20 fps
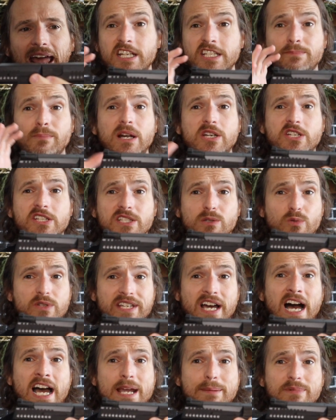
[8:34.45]
As much as it was
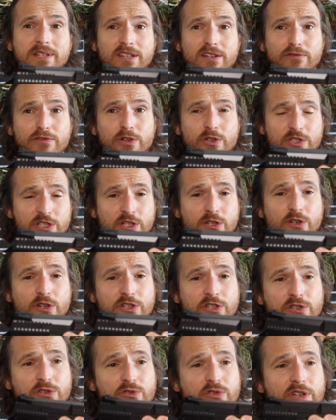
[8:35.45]
hyped in the first year or
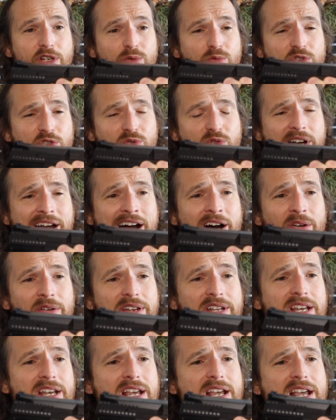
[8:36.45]
two that it was around,